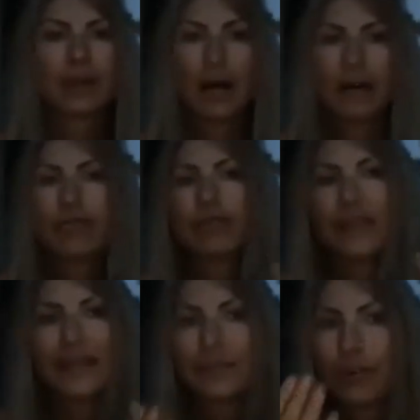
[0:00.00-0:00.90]
are for
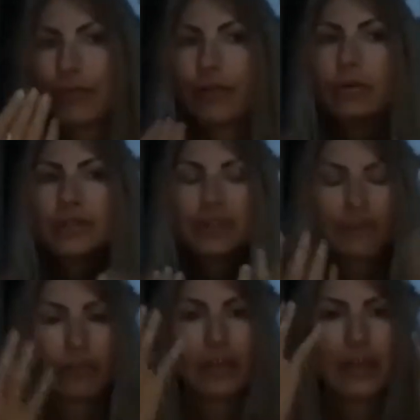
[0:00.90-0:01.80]
that
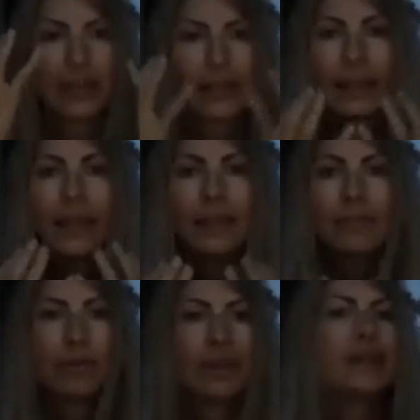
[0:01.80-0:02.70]
refocusing, for that,
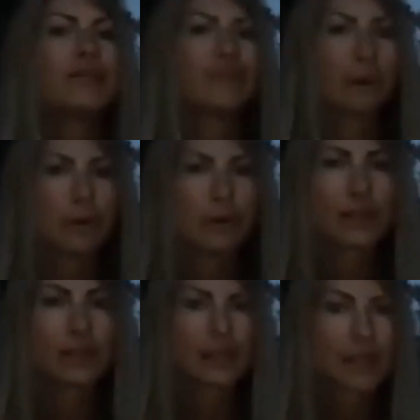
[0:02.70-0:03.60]
again, bringing
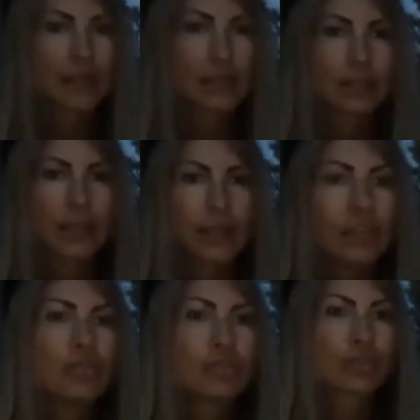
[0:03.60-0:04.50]
focus and attention
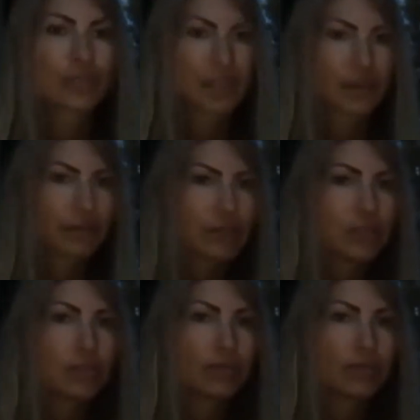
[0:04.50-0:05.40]
into yourself,
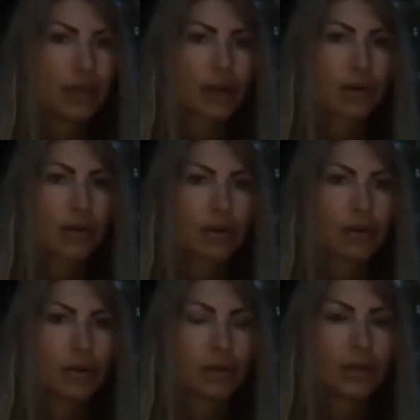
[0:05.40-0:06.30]
into your vehicle.
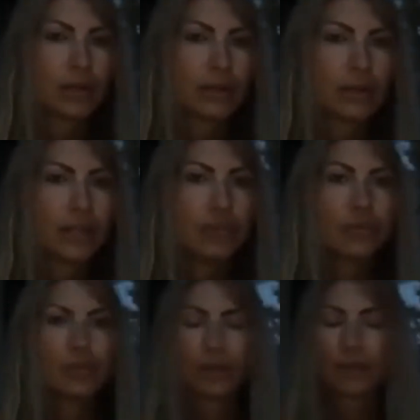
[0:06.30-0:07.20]
Then you